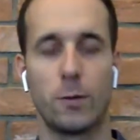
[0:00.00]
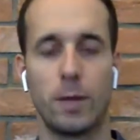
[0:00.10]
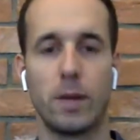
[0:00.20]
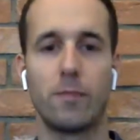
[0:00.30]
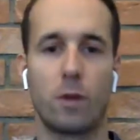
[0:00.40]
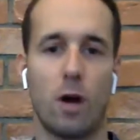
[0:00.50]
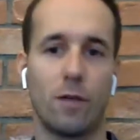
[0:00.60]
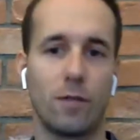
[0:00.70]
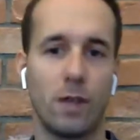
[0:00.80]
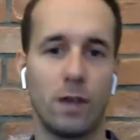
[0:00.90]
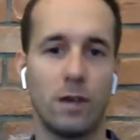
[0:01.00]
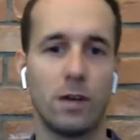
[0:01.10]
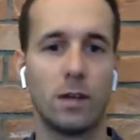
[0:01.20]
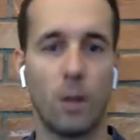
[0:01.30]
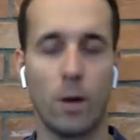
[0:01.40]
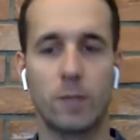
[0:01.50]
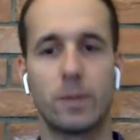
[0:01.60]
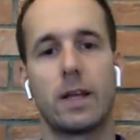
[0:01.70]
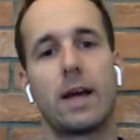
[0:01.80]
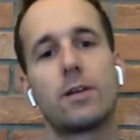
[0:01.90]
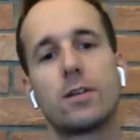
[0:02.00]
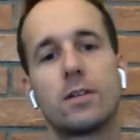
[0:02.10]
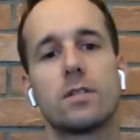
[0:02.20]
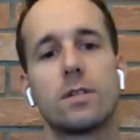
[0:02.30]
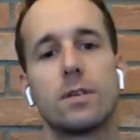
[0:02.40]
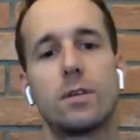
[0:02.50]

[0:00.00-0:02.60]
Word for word: you meet him for coffee, no expectations,